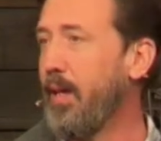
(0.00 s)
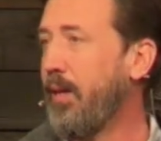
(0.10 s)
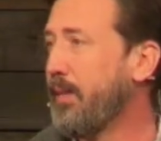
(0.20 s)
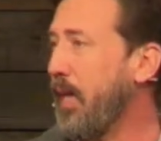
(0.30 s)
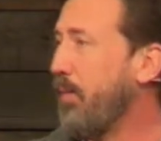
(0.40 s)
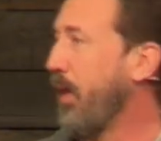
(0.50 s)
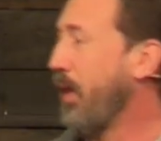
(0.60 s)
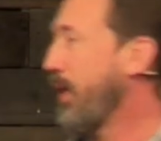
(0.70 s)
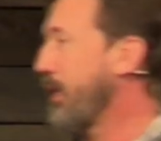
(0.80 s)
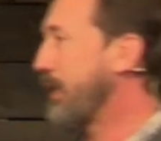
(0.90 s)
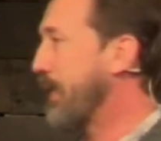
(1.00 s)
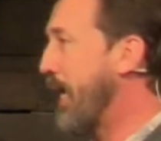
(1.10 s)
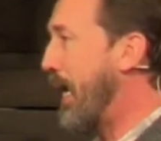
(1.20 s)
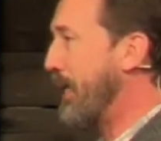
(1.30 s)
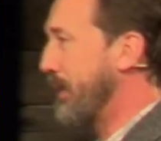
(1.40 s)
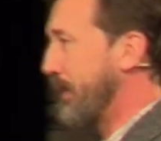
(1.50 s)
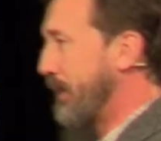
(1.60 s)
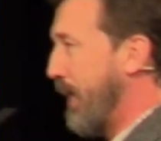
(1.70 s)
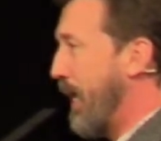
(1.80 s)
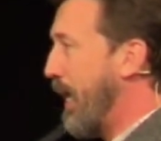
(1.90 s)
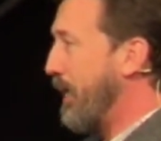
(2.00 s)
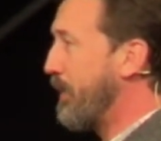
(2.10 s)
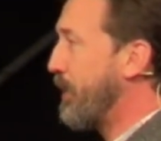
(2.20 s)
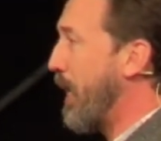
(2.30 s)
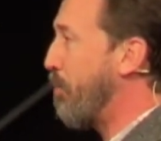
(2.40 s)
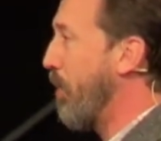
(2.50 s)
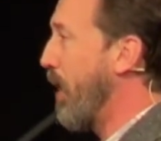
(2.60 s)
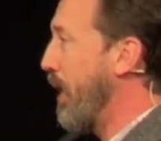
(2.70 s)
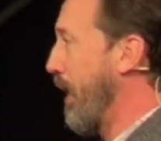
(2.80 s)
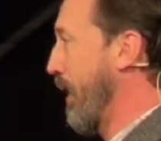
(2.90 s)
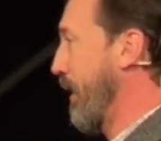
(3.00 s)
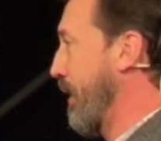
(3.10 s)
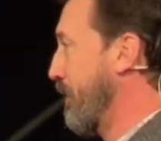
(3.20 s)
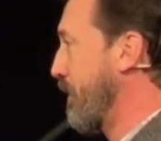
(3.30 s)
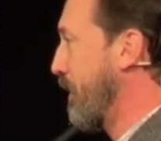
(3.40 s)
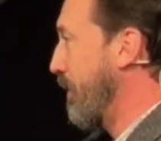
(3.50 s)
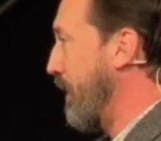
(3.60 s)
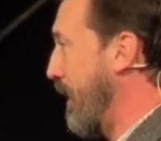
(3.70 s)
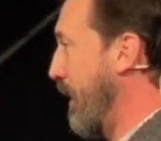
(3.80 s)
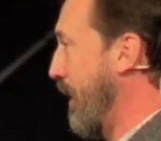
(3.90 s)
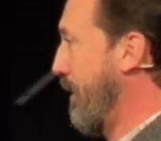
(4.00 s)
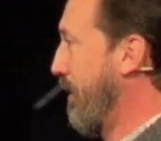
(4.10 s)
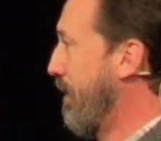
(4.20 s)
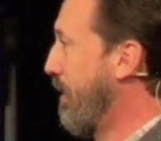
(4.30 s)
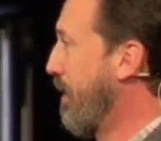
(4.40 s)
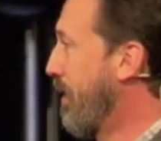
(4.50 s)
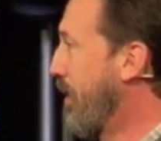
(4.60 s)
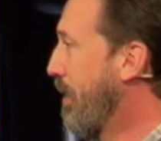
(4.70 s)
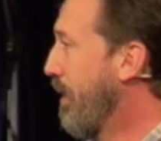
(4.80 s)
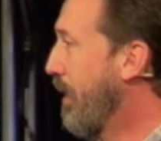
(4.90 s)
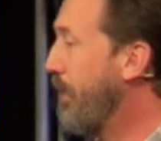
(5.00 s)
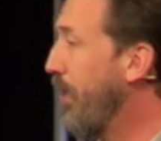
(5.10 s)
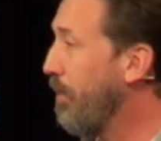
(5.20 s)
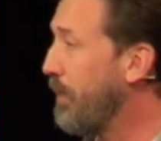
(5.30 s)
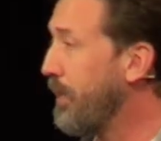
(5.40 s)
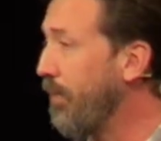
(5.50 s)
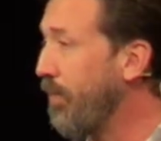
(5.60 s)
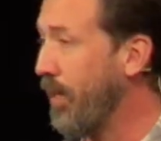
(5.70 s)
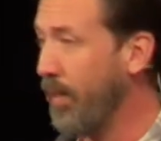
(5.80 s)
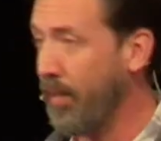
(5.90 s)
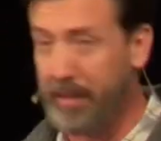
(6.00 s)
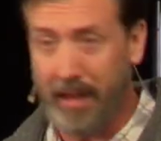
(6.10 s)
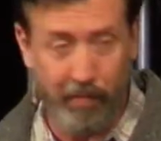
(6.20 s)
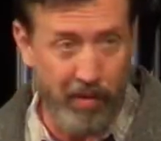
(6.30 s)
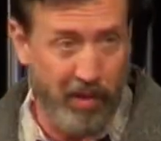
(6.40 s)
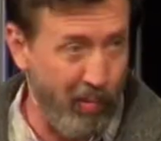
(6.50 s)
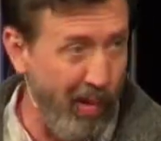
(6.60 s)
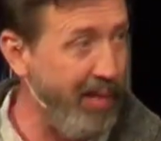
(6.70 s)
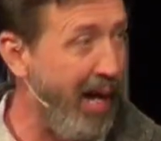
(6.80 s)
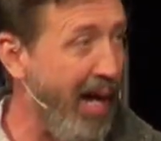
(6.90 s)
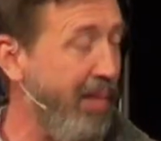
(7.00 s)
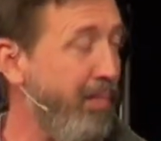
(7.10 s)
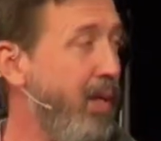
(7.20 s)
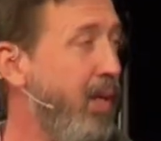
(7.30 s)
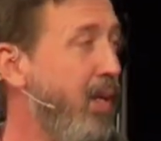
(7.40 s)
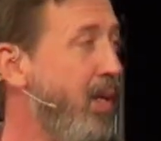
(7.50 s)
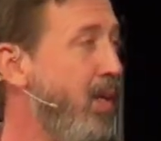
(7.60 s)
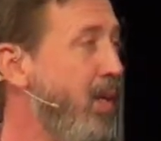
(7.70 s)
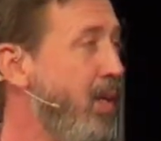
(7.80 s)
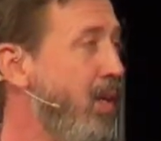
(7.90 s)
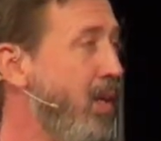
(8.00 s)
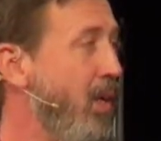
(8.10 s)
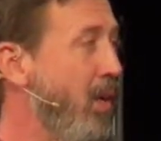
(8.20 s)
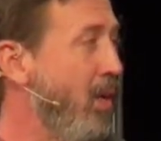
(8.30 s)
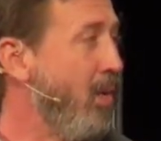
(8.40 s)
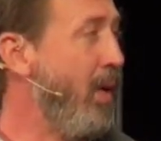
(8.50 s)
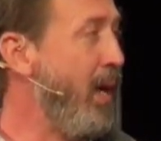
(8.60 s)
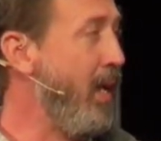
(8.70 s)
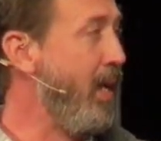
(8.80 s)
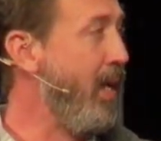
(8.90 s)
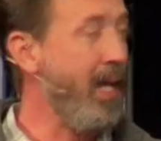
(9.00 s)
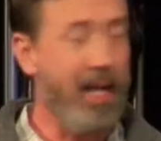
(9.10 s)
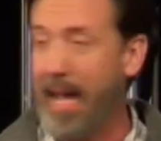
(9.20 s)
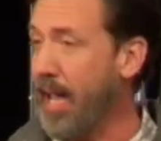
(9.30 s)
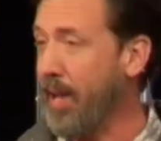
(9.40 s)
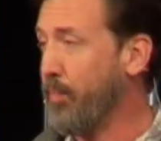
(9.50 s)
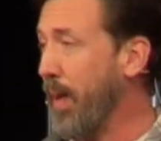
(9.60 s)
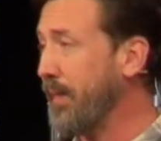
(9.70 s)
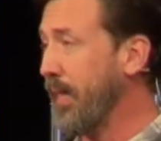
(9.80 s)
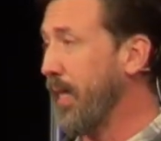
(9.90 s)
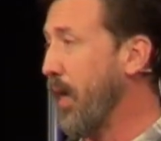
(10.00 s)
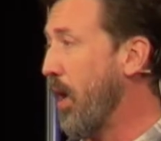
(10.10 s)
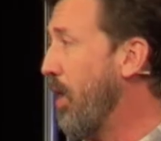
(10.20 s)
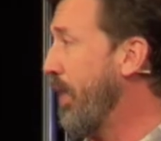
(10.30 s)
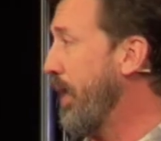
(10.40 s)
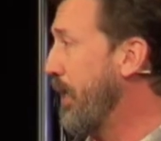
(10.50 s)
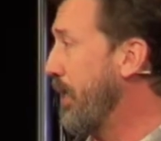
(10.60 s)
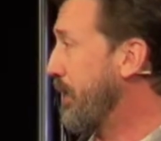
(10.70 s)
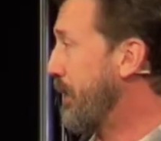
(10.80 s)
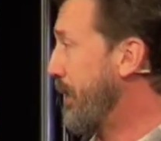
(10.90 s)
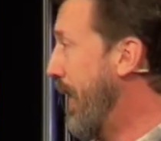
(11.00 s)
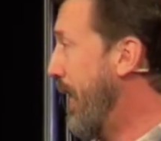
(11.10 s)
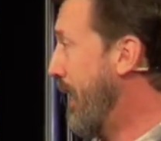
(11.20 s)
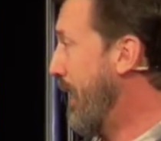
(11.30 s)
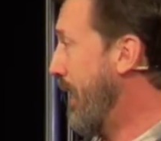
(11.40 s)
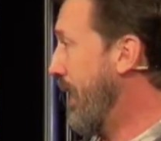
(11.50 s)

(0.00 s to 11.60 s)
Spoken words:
He was able to look at the skies and say, hey, stop raining. And so it did. And then there was even this one time when he had basically all that he could stand.